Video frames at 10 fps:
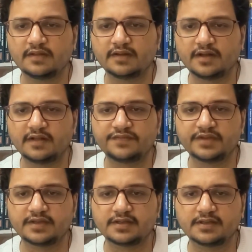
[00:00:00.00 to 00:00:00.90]
I
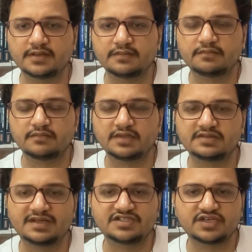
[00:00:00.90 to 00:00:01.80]
think
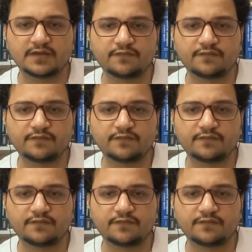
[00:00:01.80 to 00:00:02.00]
let's aim